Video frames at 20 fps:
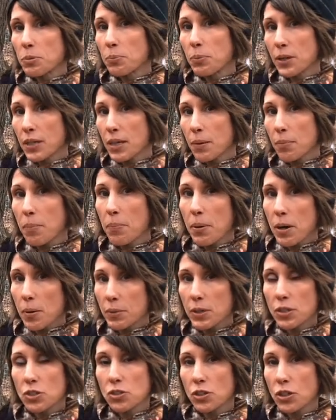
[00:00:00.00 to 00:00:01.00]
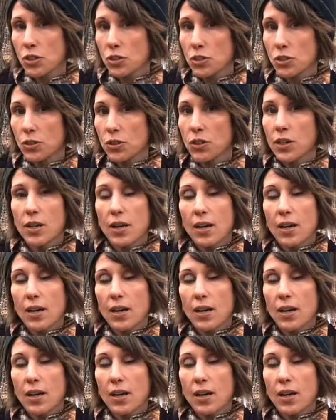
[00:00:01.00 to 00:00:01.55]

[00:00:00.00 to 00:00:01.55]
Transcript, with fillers: Putting up a permanent structure